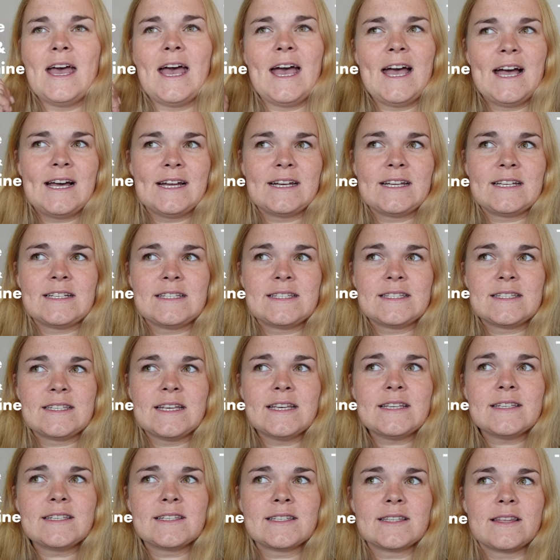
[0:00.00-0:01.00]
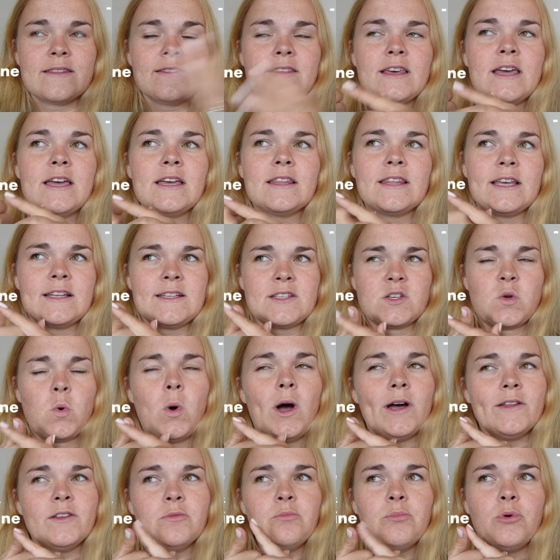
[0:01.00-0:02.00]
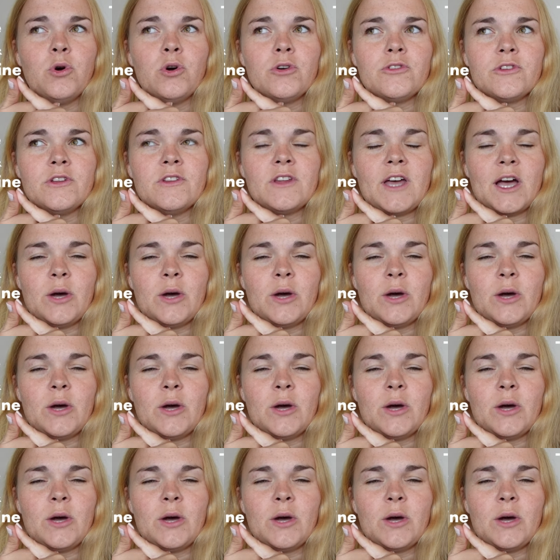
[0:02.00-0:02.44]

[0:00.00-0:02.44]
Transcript: And sixth thing that's quite important,